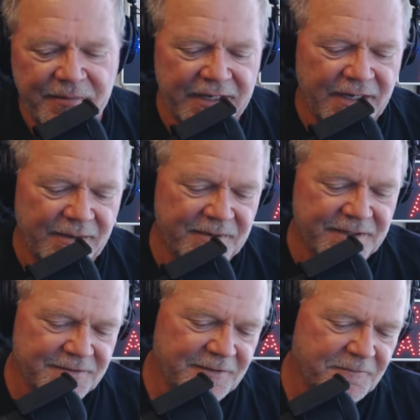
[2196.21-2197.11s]
beat up
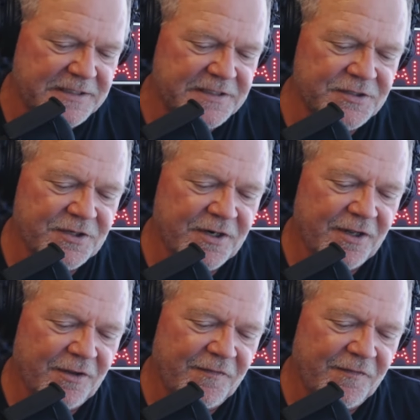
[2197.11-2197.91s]
and the pistons aren't all